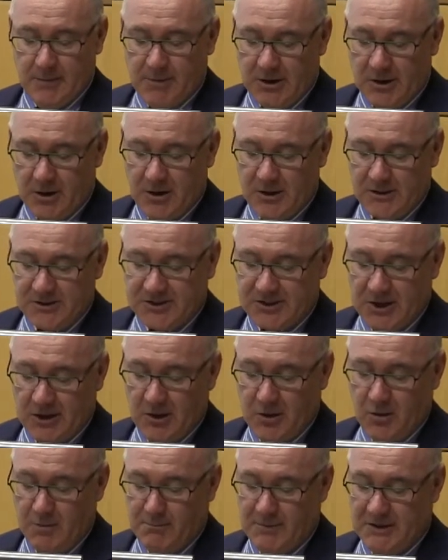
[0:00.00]
but
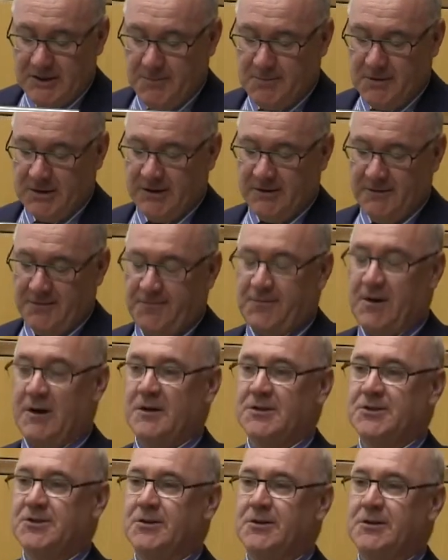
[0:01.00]
also manipulative
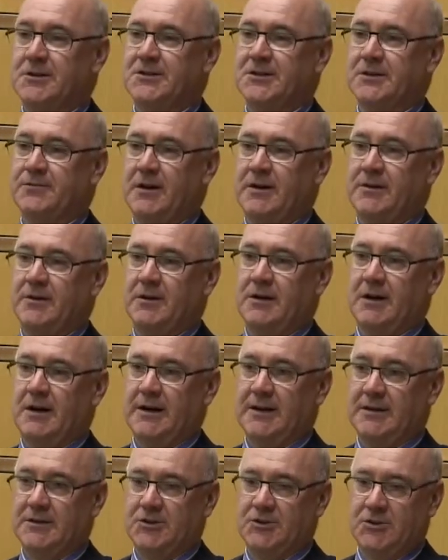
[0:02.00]
falsehoods of other
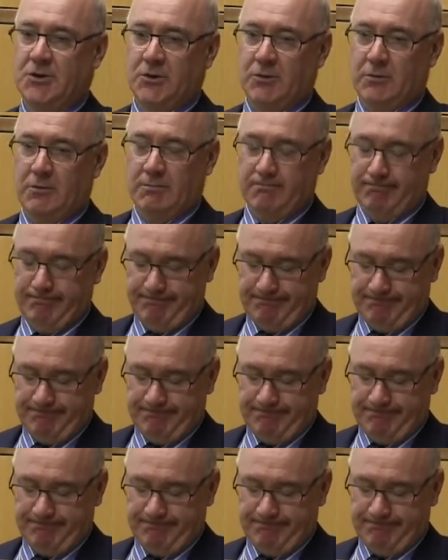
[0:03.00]
kinds too.